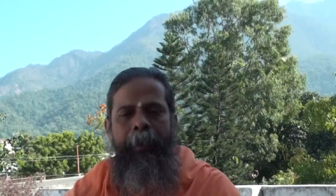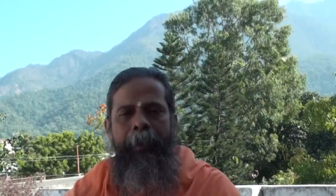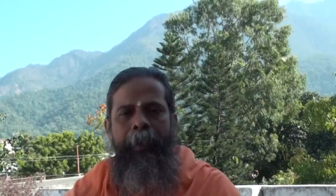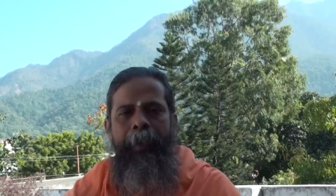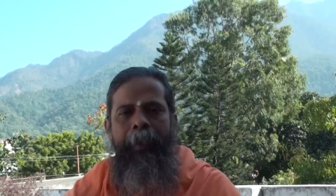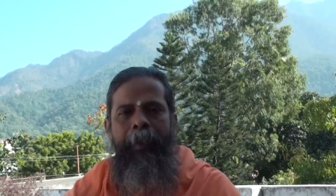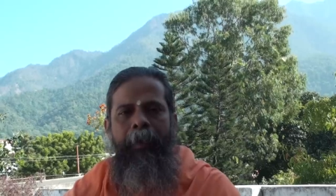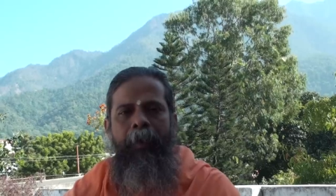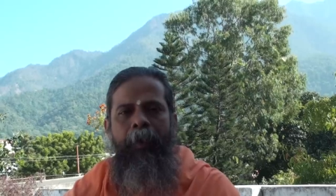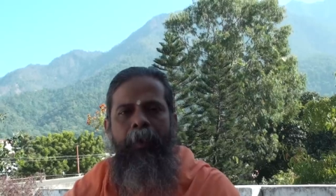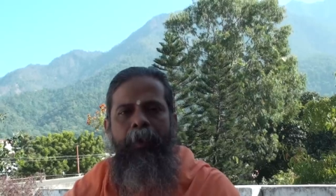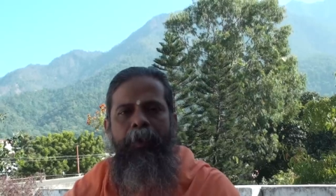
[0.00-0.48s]

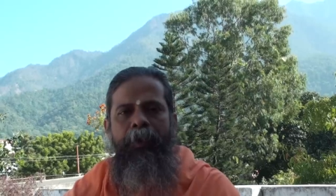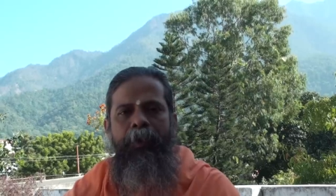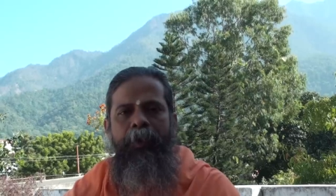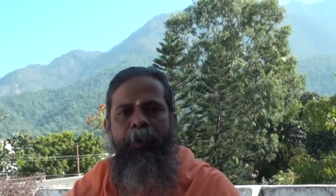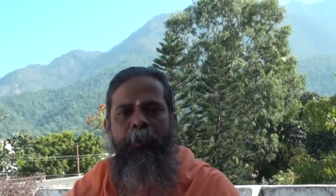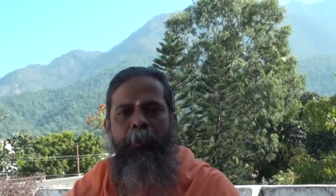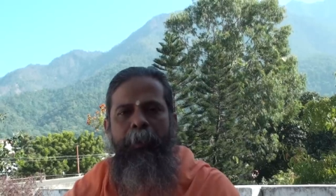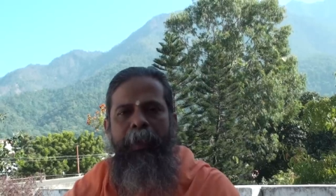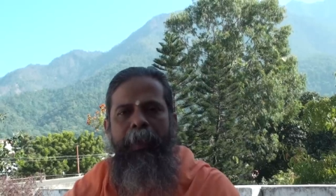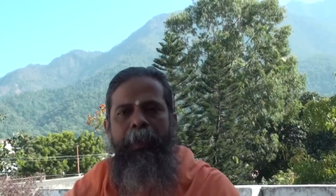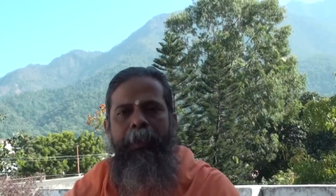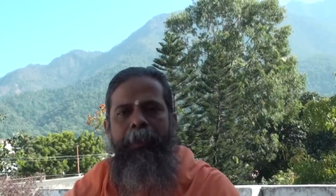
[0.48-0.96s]
Here Hamsa
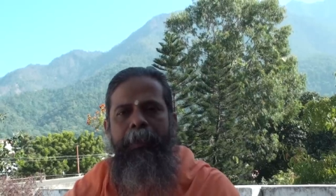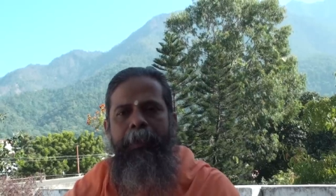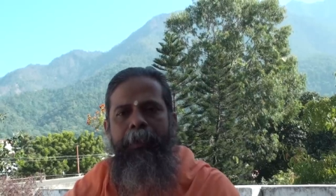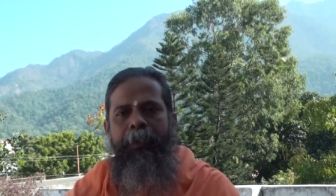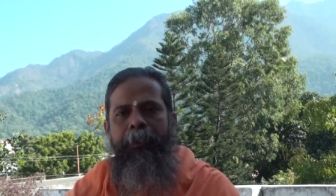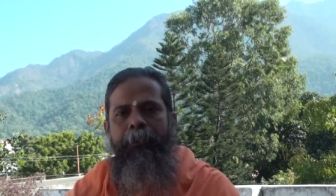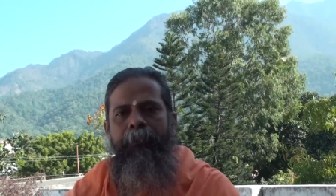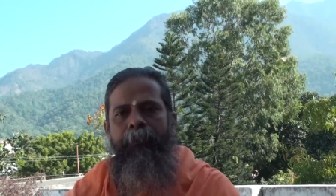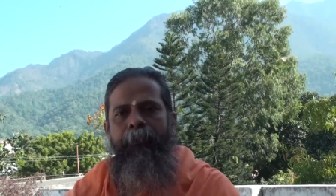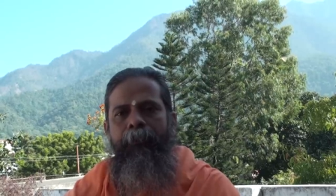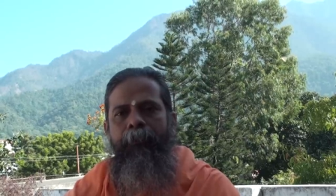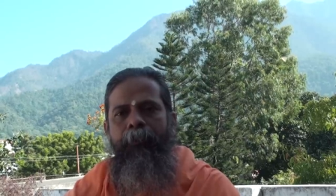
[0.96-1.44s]
means
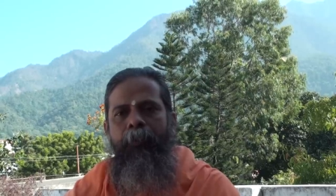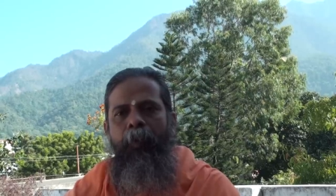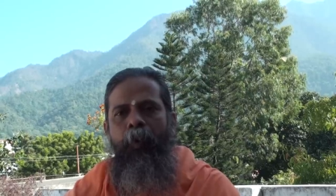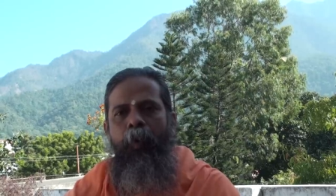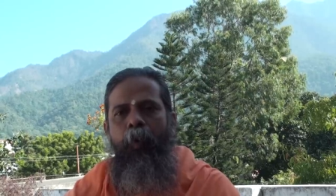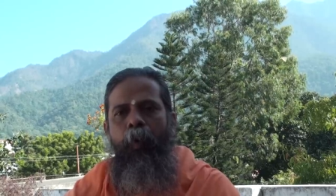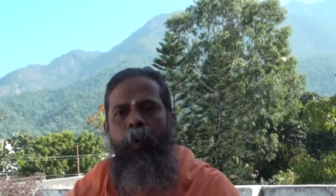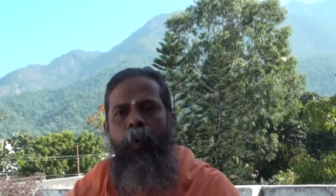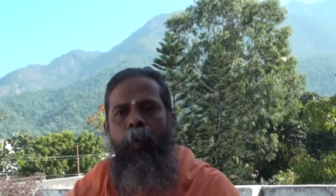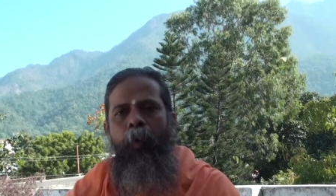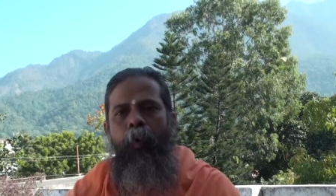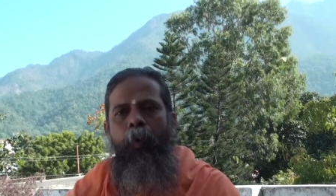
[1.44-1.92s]

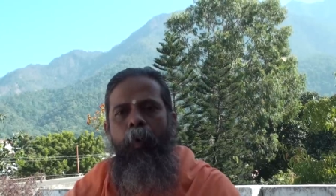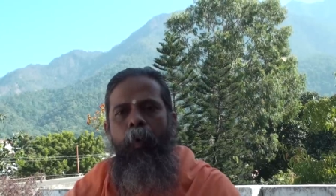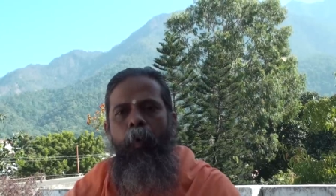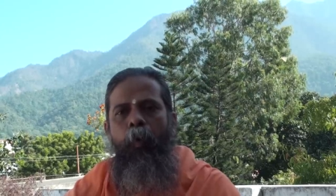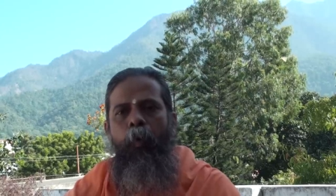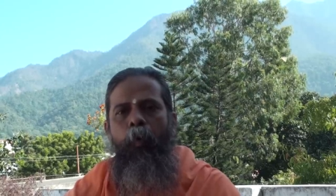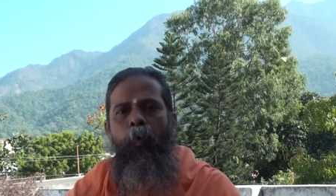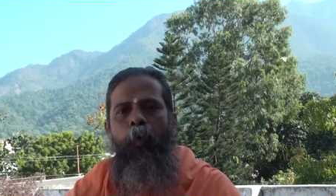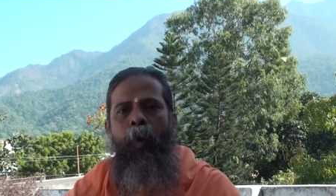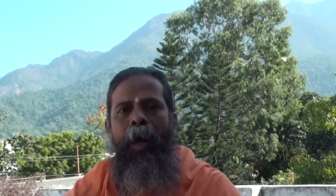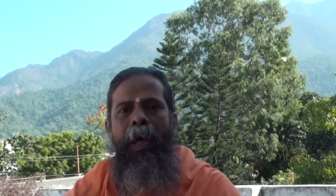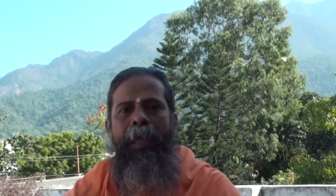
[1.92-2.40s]

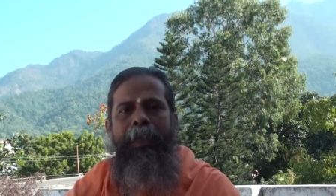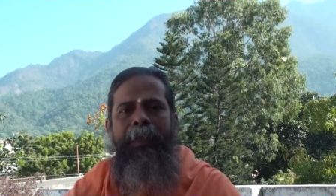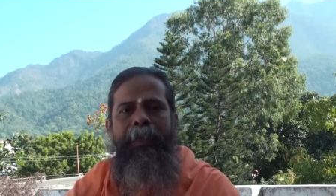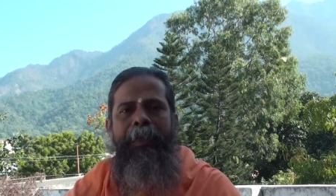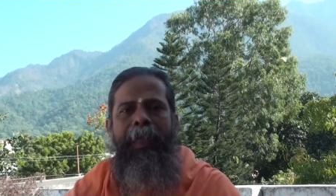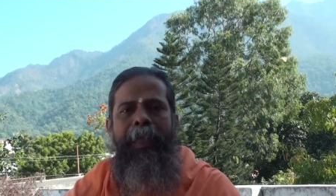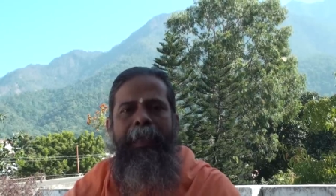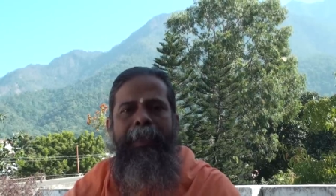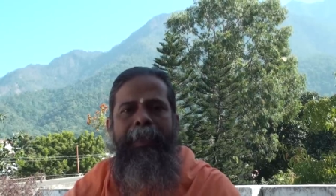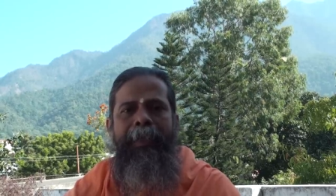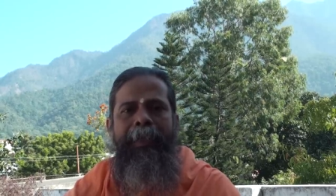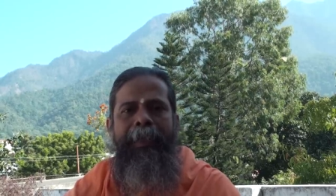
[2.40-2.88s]
one
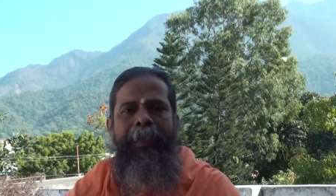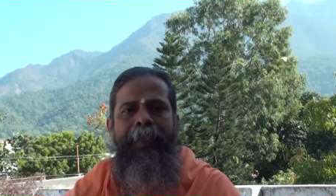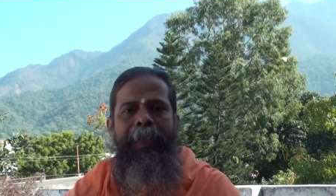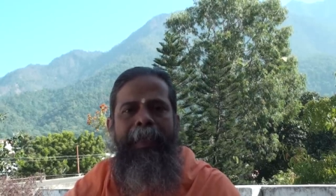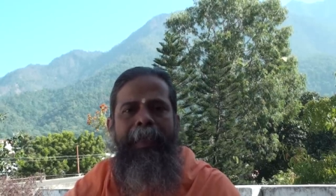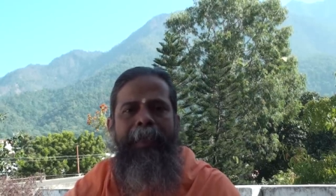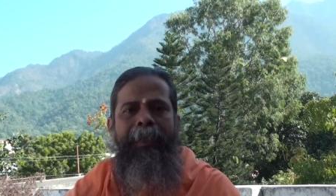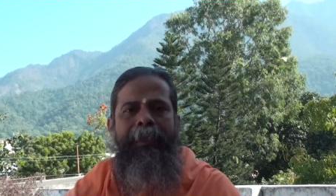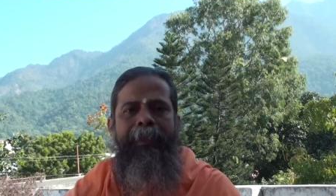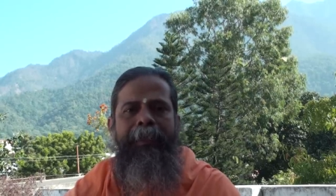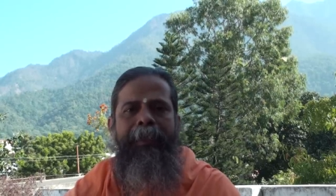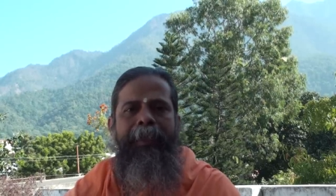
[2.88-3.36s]
that
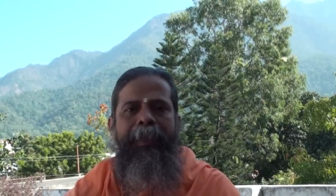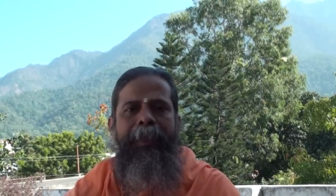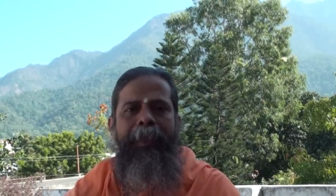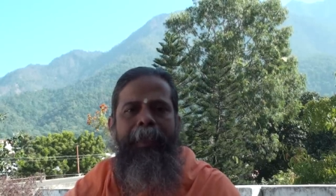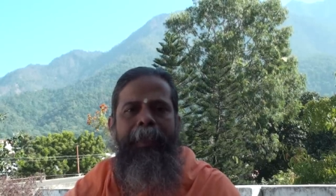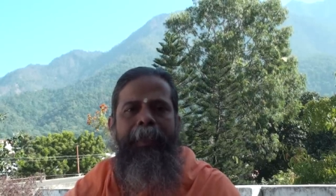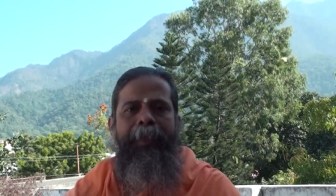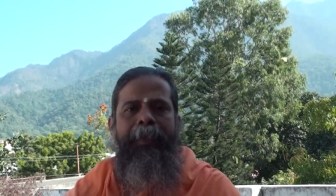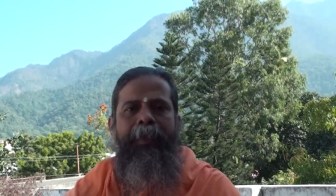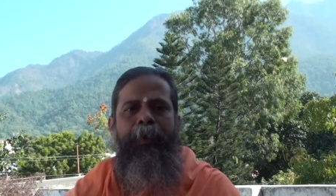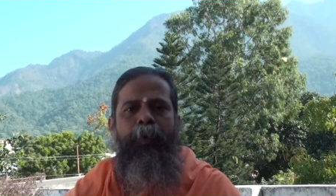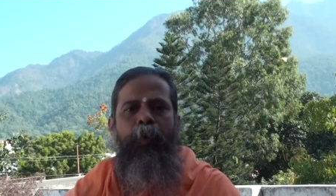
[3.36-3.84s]
kills the
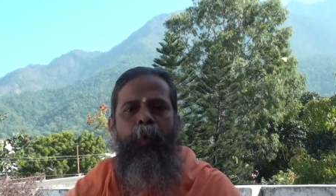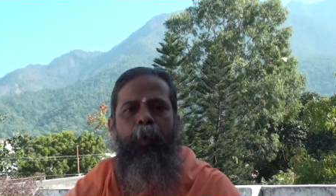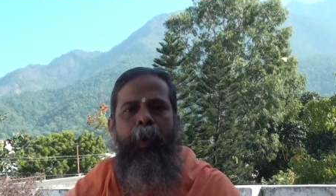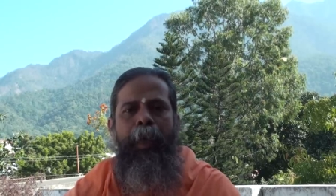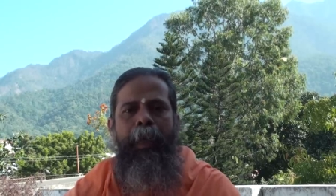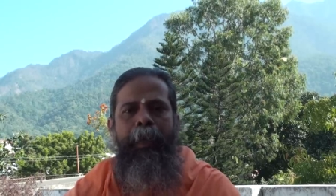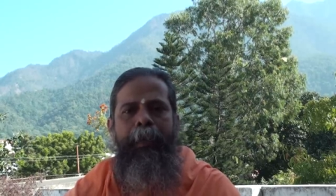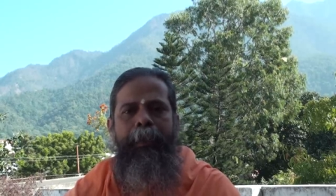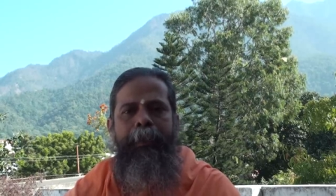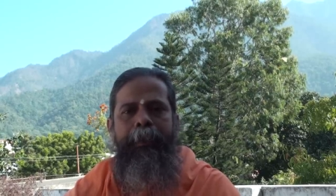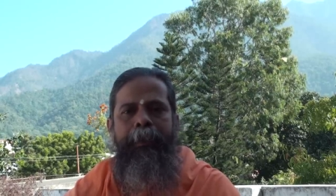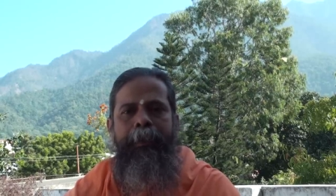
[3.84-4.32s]

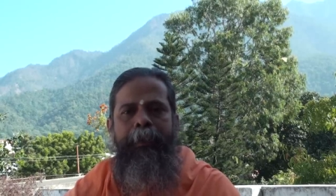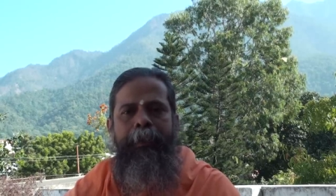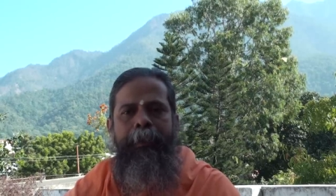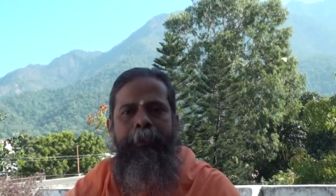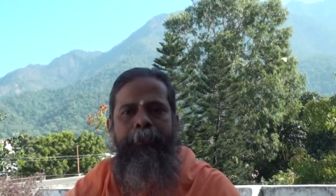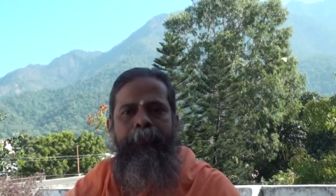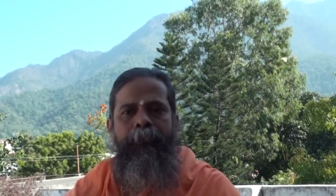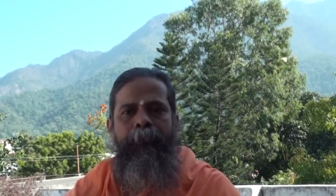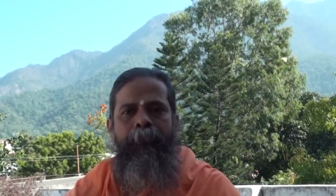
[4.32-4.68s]
ignorance.